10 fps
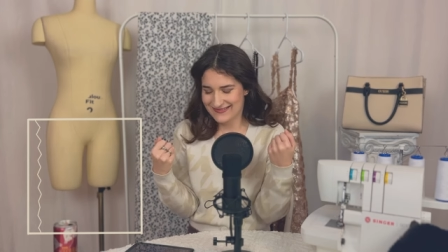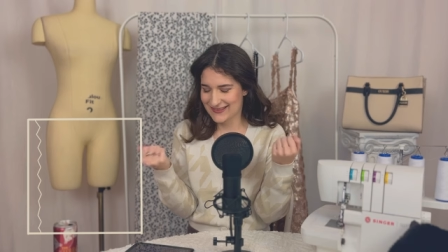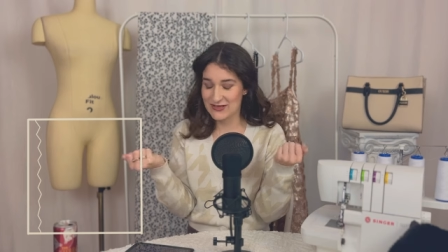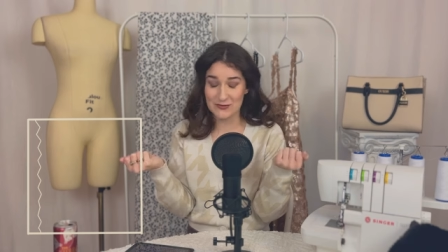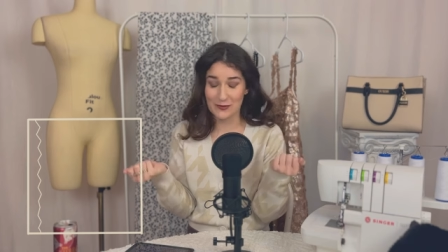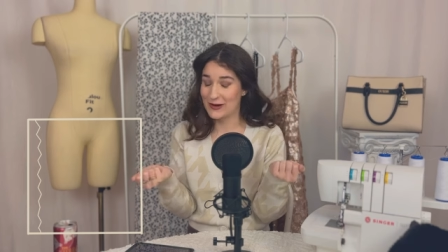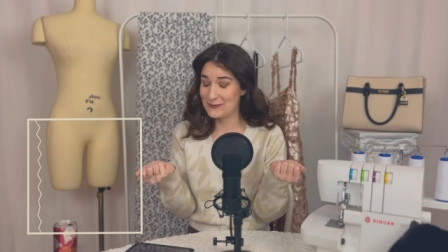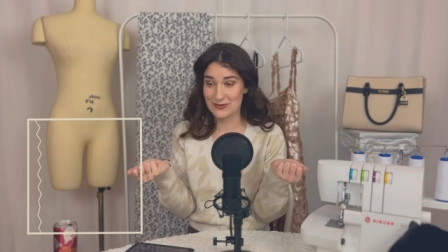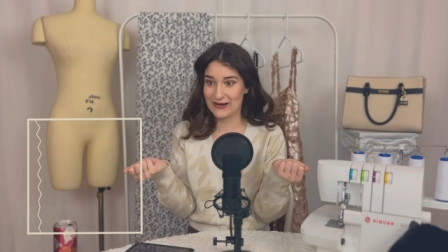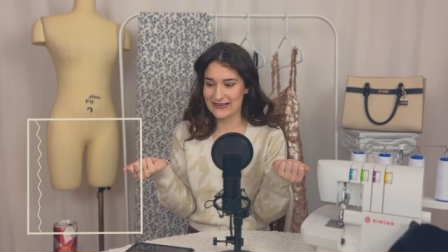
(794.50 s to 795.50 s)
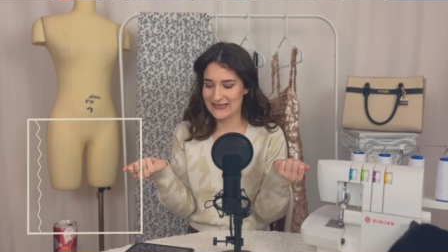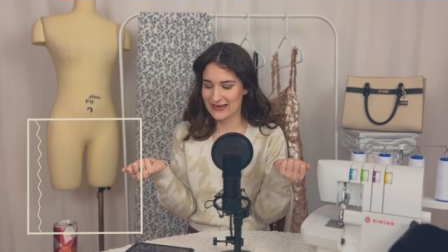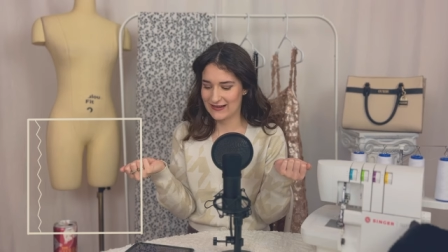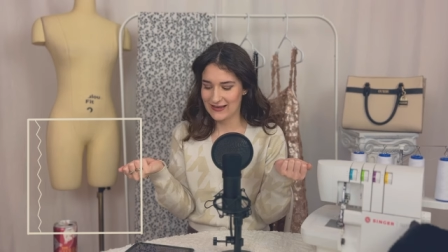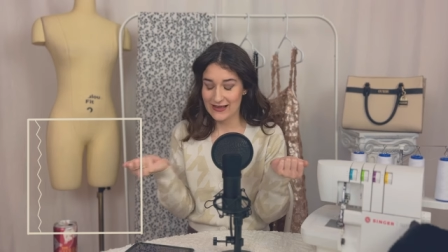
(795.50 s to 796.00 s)
is what I'm trying to
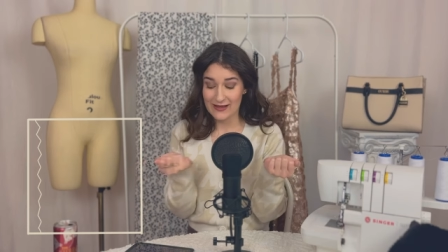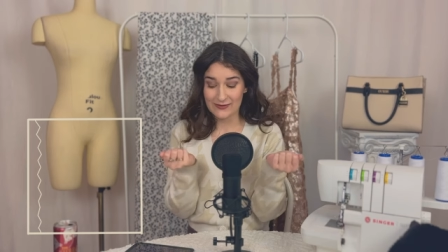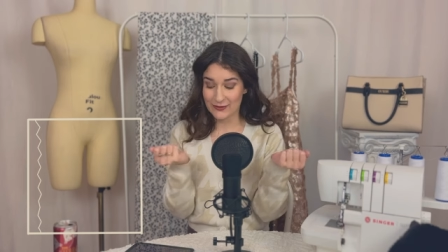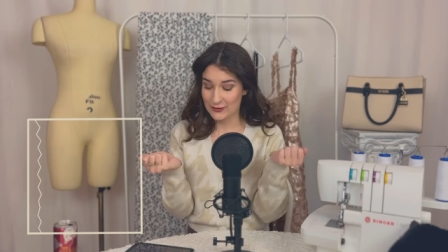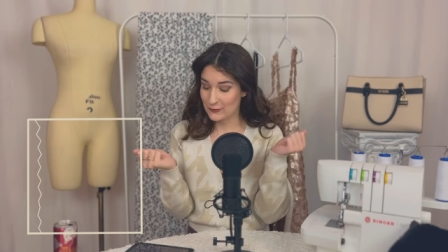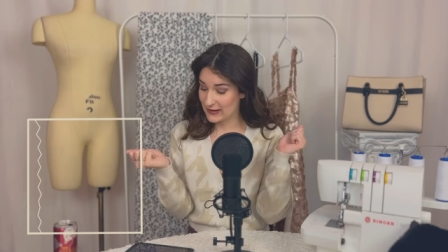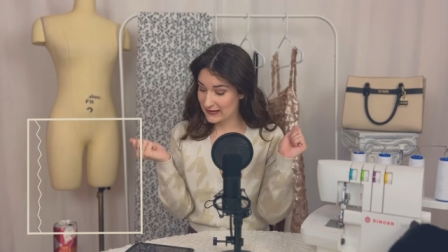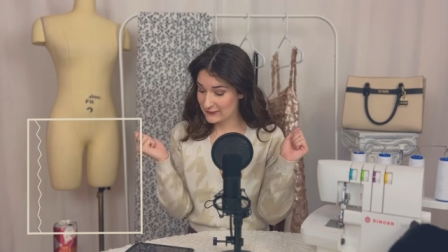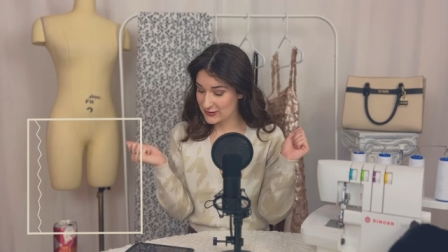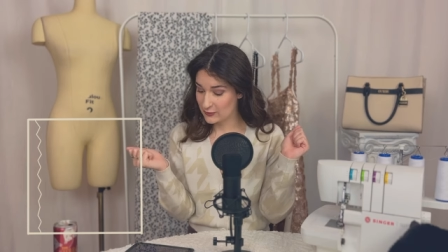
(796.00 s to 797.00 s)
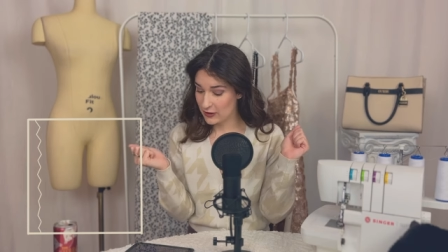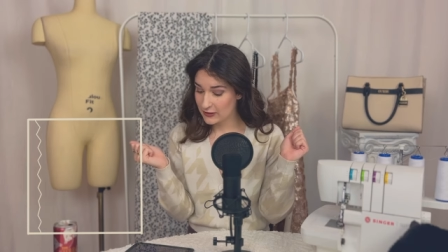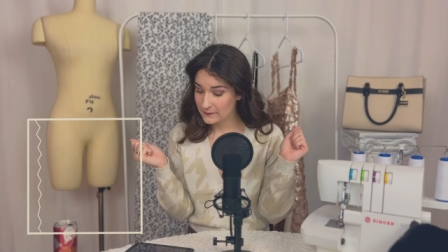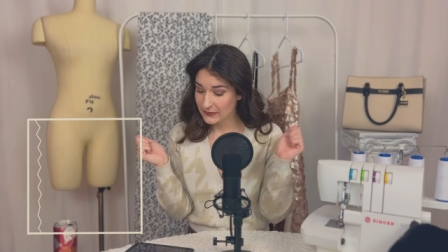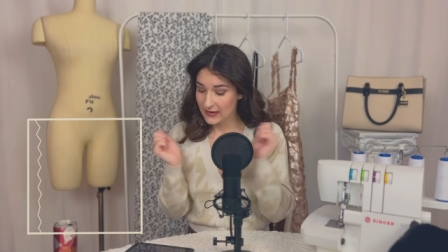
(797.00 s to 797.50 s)
say. Don't know why that was so
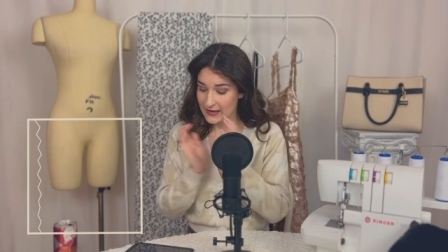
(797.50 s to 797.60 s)
hard.